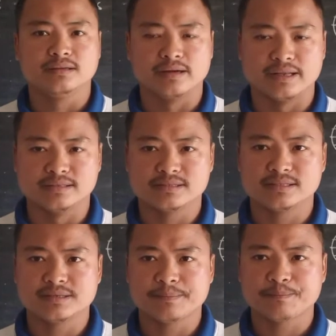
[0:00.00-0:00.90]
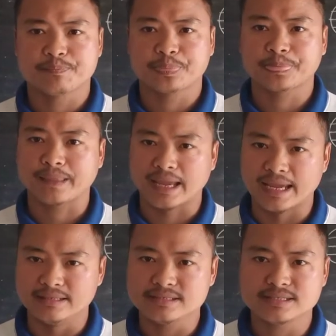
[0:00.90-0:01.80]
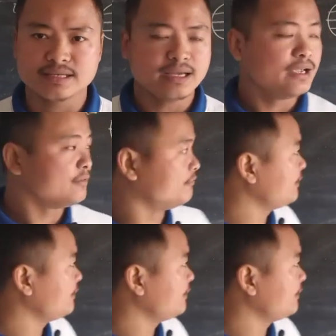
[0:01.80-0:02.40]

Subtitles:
rays. Hence, we